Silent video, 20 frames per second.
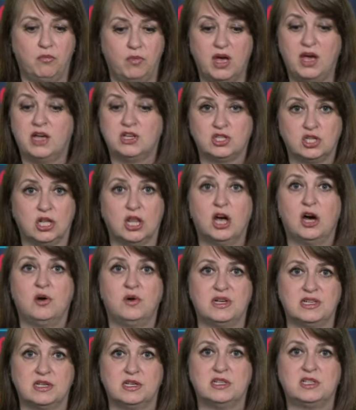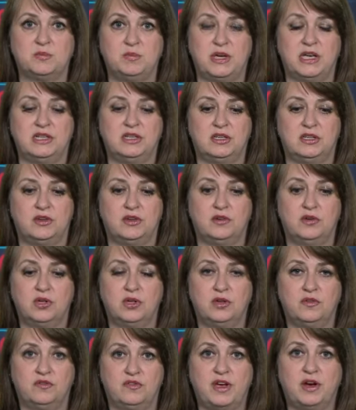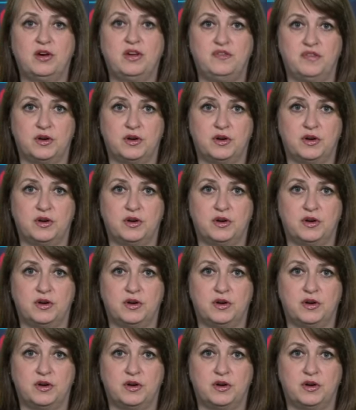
as low as it's been in a very,